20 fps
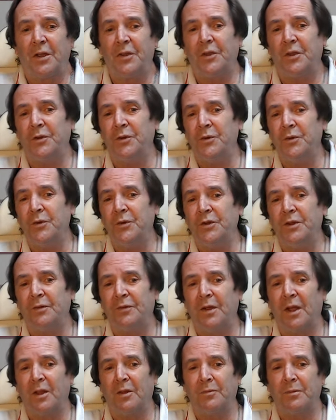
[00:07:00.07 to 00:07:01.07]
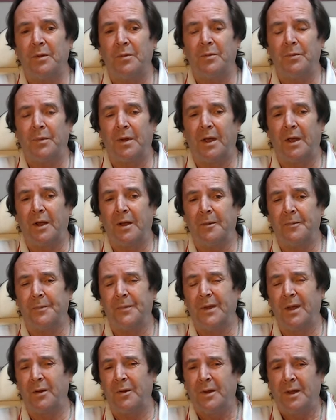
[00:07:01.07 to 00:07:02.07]
the New Development Bank.
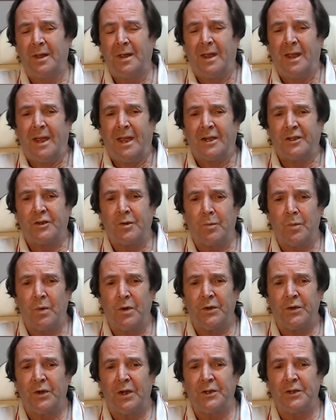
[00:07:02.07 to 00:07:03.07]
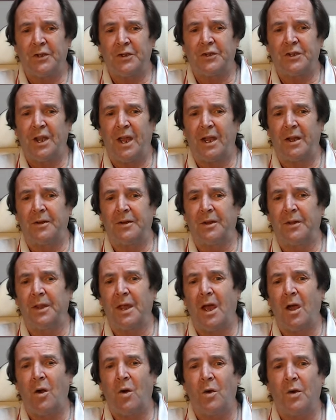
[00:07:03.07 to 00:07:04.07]
Now, it's important to understand that
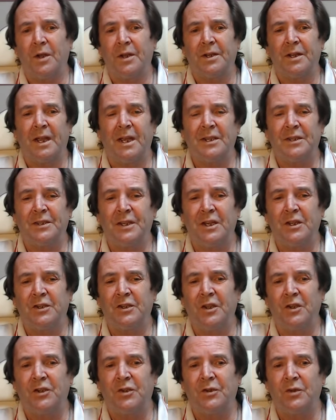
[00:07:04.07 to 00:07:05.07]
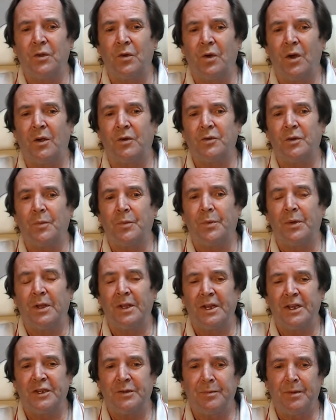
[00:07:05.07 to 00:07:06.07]
that organisation is not a
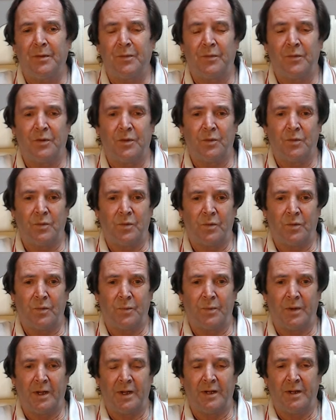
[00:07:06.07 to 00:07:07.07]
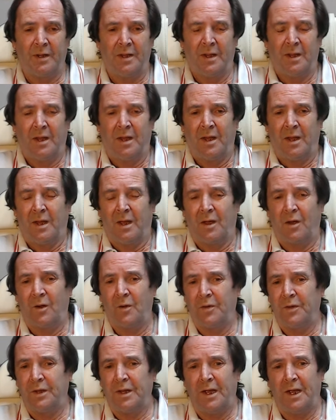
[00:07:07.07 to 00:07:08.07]
replacement for the World Bank
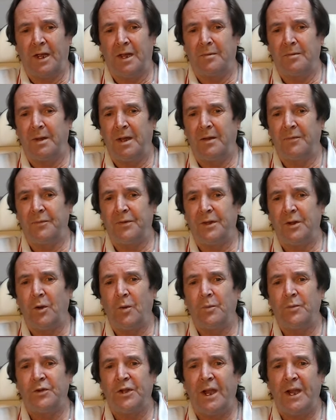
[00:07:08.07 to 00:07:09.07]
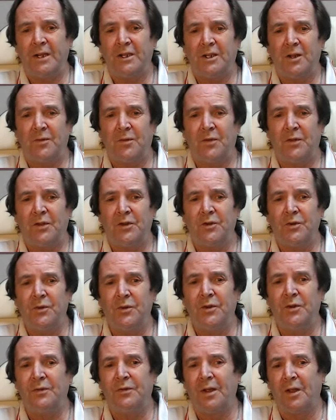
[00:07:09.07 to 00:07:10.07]
or the IMF. The objective of the
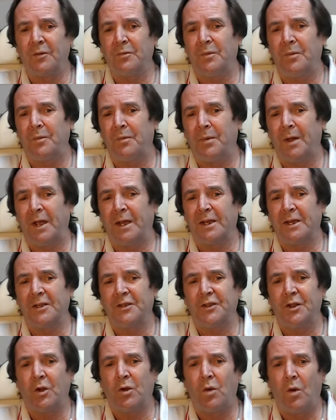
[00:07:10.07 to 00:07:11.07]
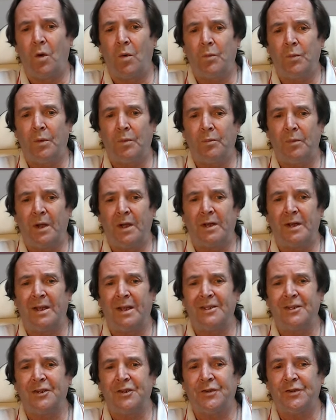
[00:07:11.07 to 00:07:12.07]
New Development Bank is to complement
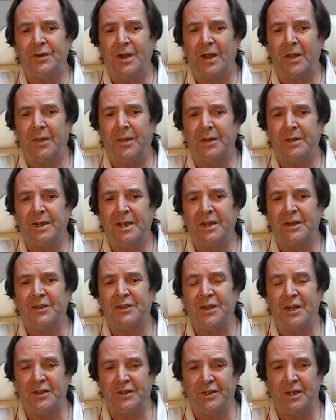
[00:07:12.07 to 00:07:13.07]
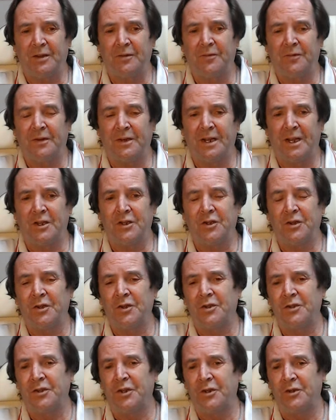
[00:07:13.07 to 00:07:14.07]
and strengthen existing financial
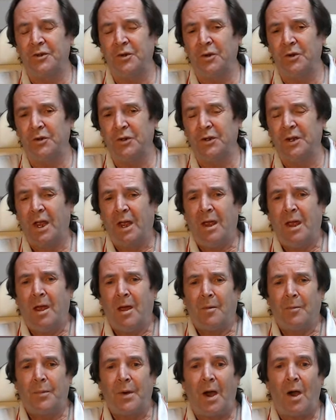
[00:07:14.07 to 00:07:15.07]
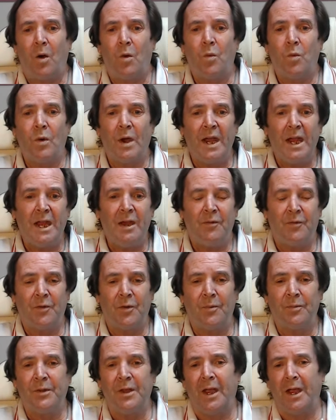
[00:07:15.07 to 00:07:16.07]
institutions, but away
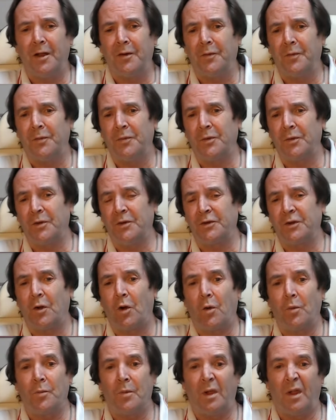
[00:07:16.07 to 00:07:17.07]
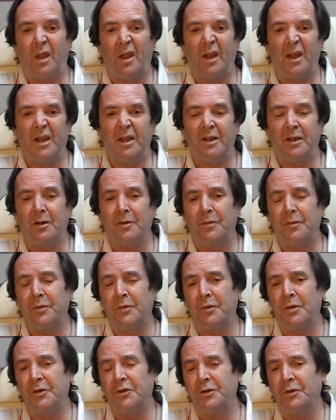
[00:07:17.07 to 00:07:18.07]
from the influence or malign
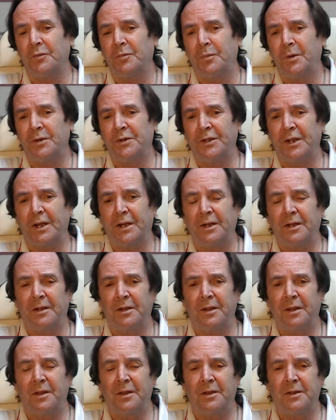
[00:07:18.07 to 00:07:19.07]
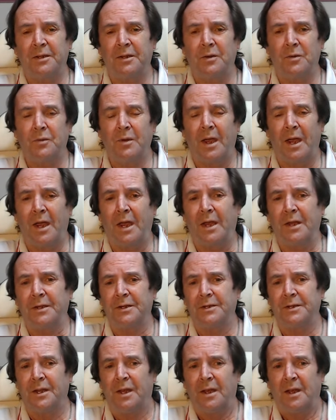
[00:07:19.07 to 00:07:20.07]
influence of particularly the
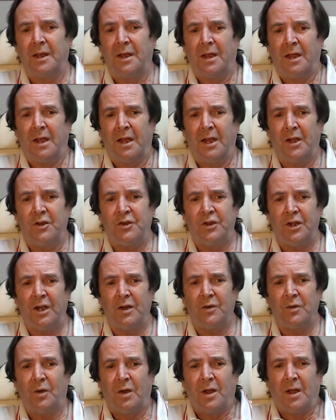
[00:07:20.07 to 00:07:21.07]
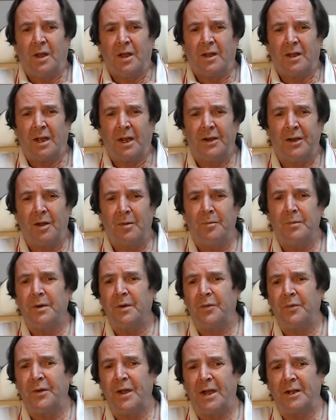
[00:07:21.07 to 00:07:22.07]
US. In general, a number of
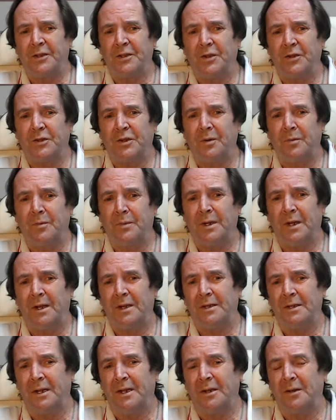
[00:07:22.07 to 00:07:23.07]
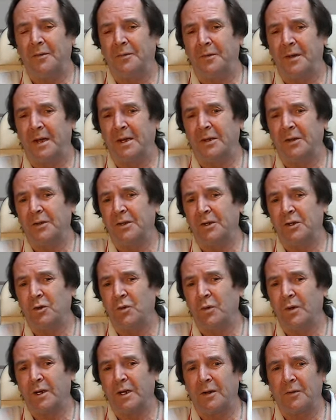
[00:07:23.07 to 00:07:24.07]
factors can be identified at the
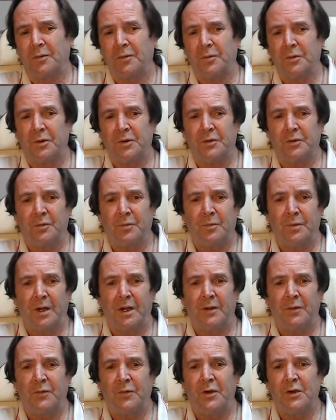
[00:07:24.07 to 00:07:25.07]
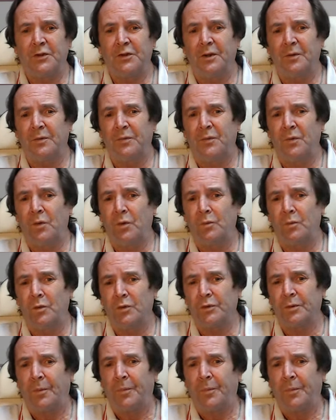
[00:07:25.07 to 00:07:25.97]
growing influence of BRICS. First and foremost,